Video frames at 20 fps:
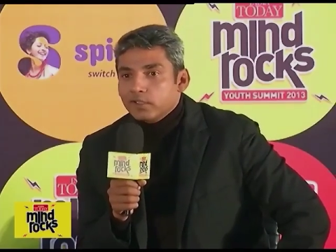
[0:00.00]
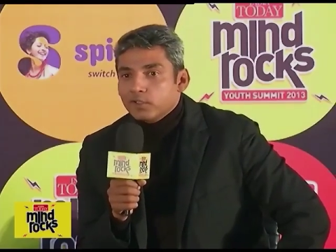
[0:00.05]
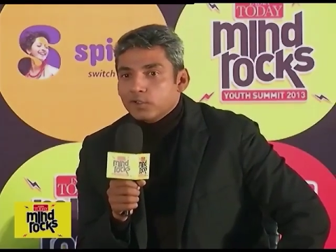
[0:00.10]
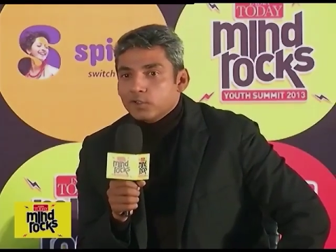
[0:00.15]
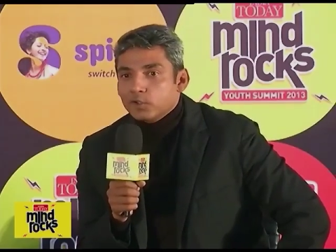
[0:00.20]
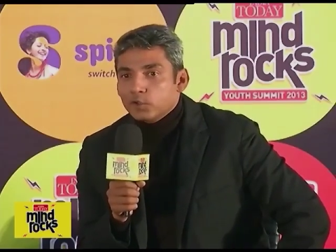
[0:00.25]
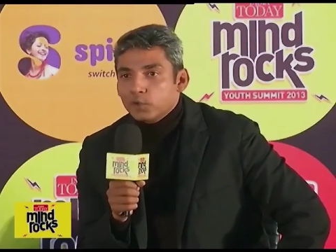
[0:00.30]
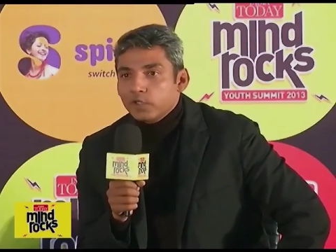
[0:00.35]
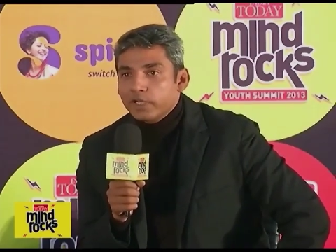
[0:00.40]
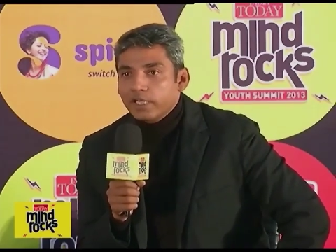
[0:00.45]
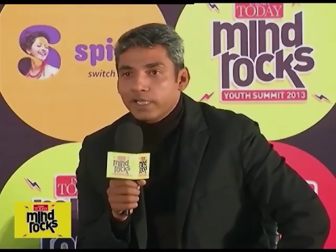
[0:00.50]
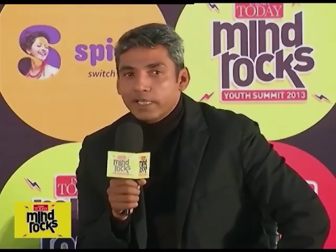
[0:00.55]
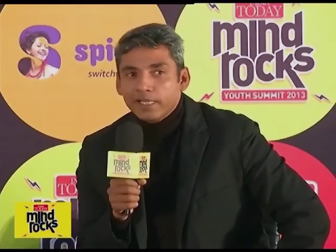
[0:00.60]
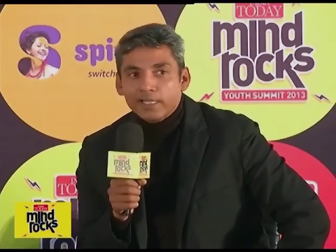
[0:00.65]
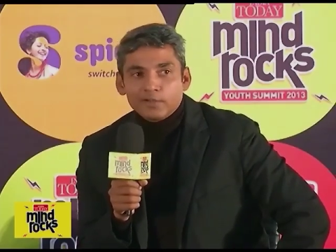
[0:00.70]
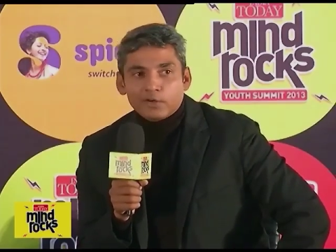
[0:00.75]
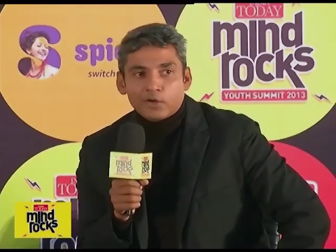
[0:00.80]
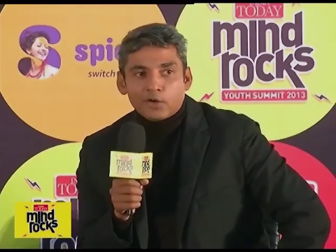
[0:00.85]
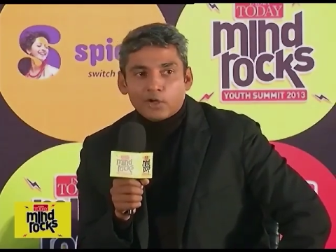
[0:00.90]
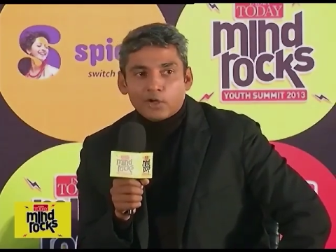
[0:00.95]
you
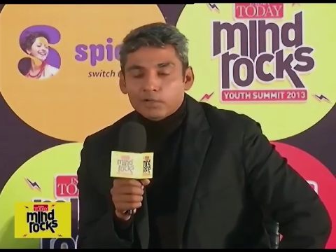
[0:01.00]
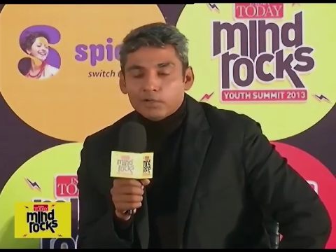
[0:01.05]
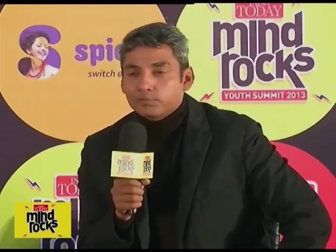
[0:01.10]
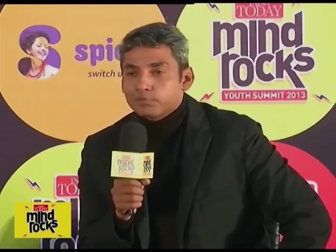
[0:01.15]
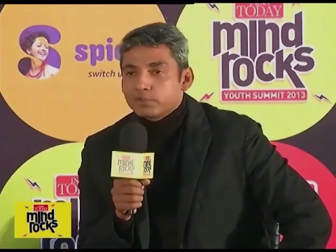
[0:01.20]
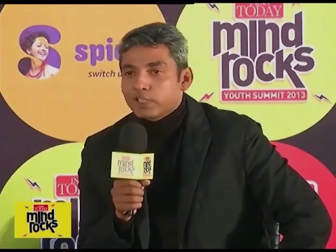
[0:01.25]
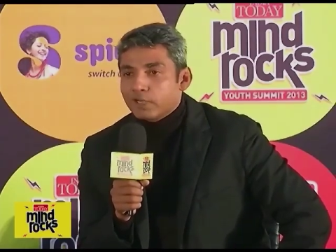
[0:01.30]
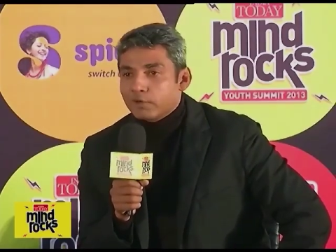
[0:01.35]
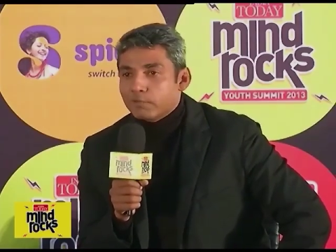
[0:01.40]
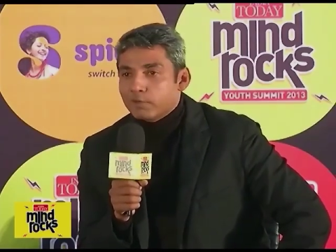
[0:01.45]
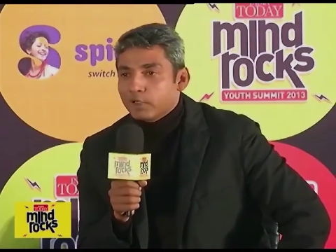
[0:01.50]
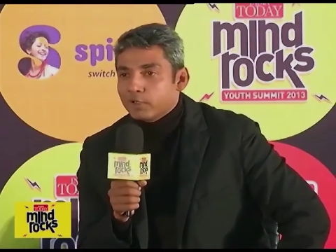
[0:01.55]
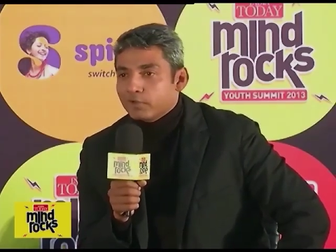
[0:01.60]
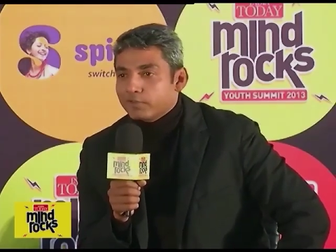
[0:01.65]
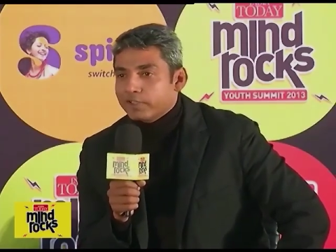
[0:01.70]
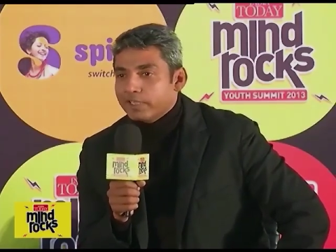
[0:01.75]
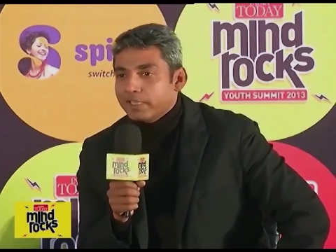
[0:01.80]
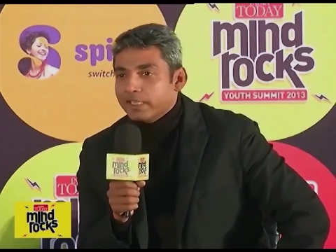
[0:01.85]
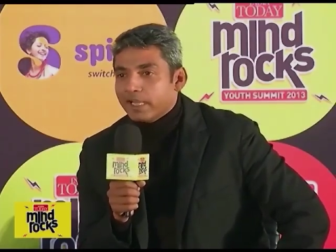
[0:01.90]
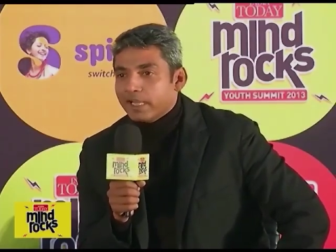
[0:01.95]
needed or the government
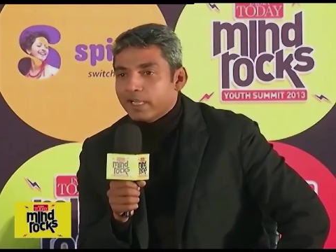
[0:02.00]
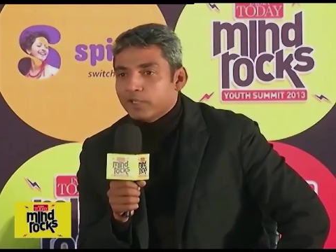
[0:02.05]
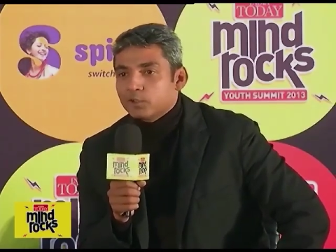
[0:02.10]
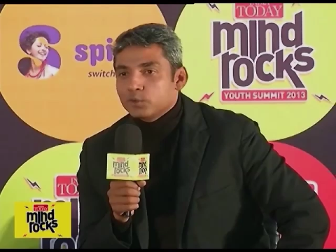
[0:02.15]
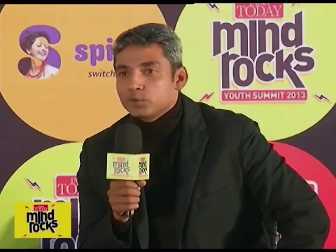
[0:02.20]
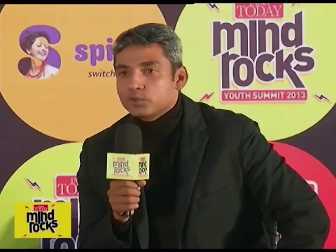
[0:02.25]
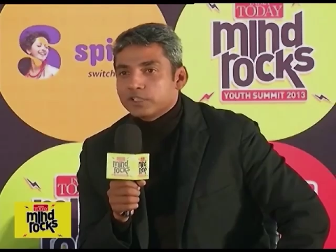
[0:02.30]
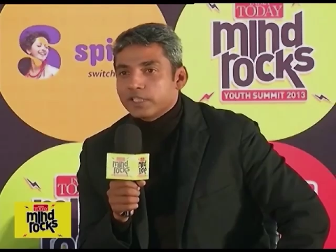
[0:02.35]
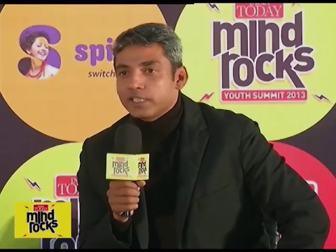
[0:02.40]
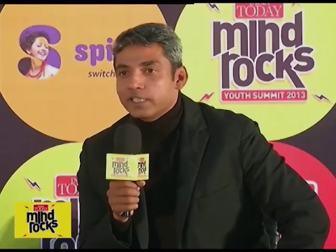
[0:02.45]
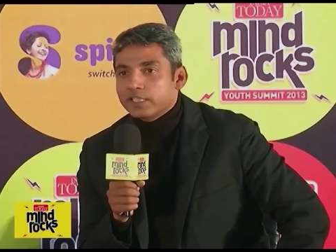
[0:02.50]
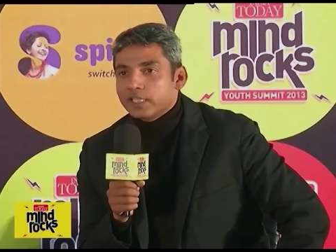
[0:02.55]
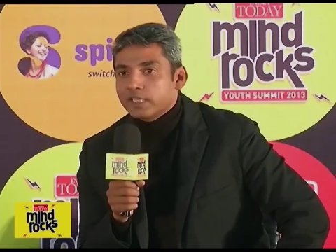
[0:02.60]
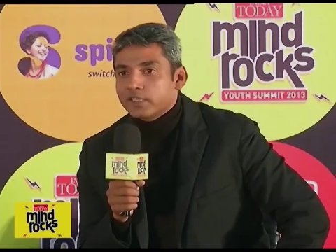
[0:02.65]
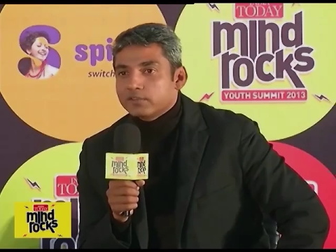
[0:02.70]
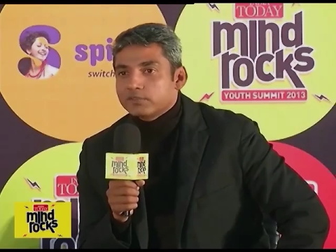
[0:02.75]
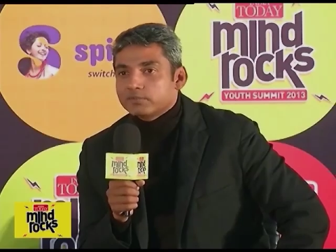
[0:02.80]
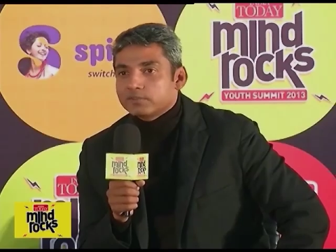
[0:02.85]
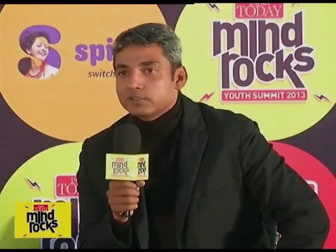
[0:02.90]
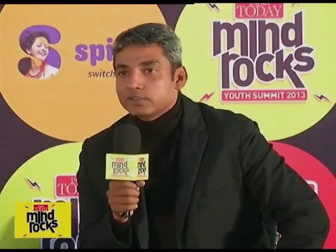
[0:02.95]
of India had to say
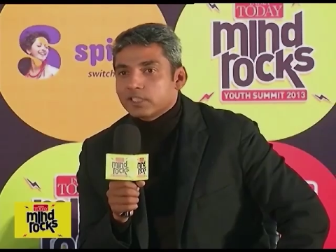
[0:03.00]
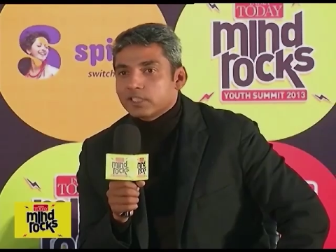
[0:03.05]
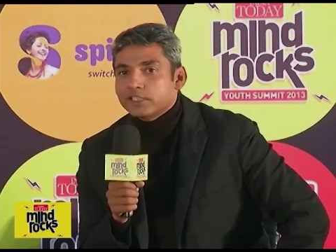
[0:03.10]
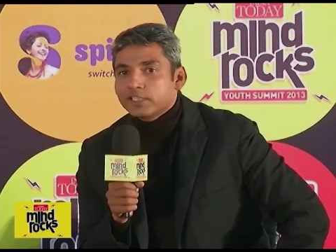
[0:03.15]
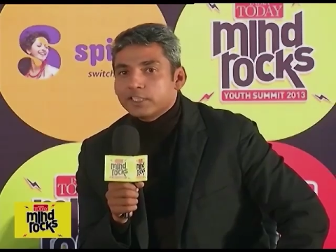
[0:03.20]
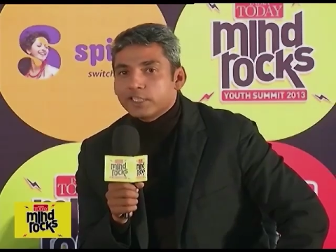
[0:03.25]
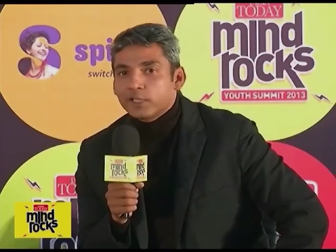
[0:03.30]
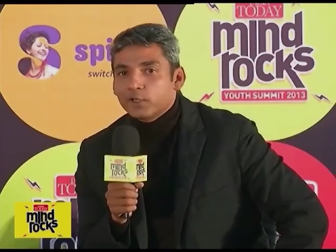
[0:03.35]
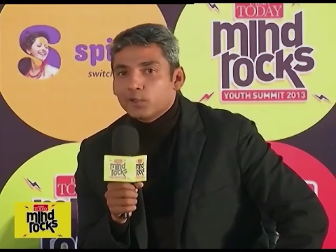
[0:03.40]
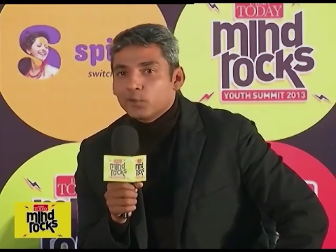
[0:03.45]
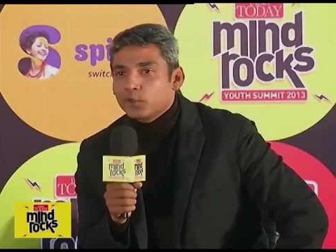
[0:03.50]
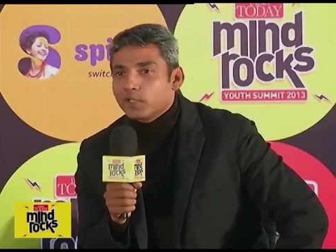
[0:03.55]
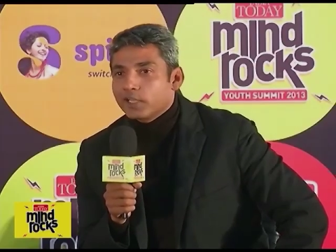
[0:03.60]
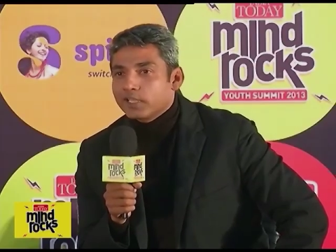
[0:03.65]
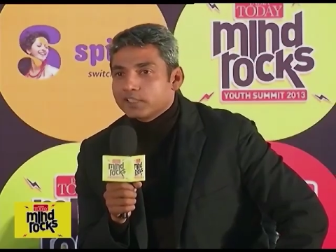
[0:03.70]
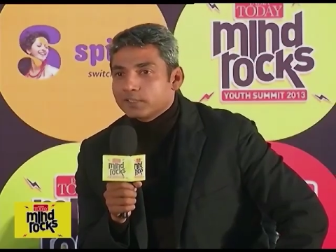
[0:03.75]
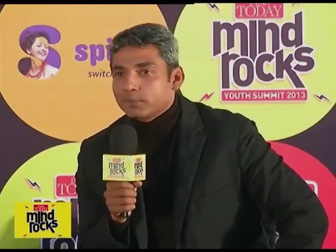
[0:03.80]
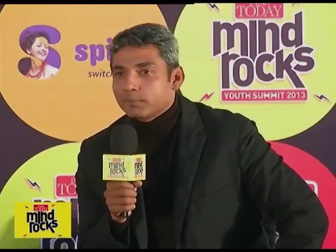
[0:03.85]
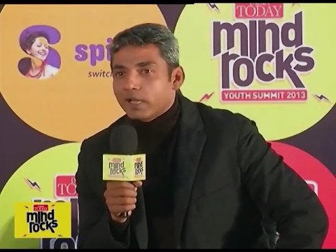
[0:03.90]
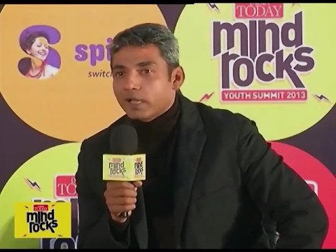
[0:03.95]
that Sachin
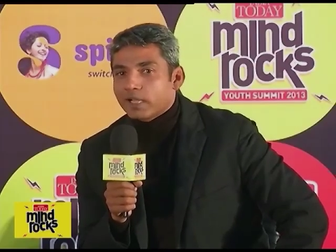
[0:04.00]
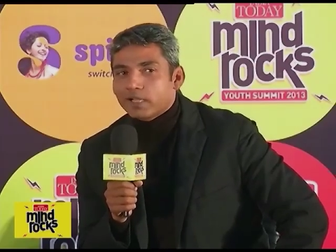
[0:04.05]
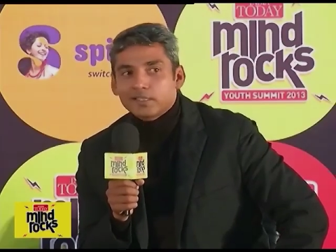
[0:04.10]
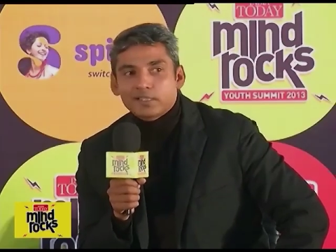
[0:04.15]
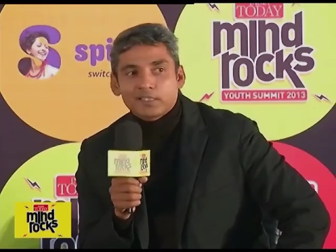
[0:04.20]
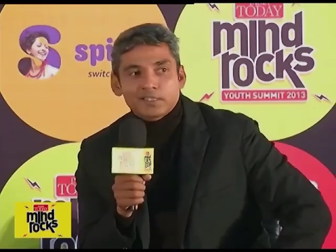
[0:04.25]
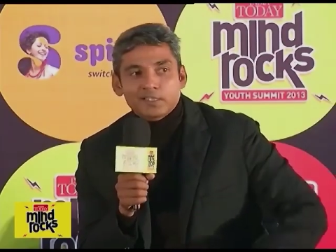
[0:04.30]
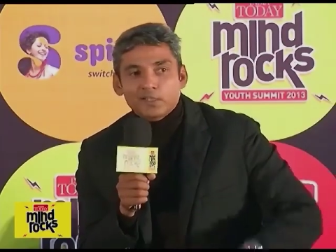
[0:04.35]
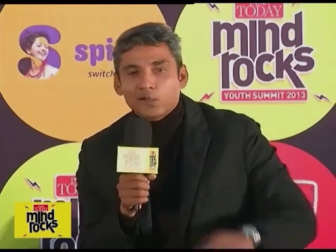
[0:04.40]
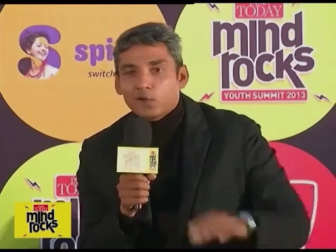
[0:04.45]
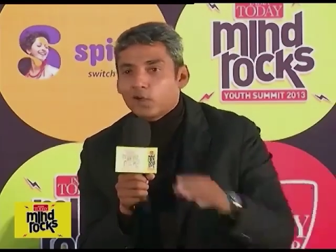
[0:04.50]
Tendulkar is a Bharat Ratna.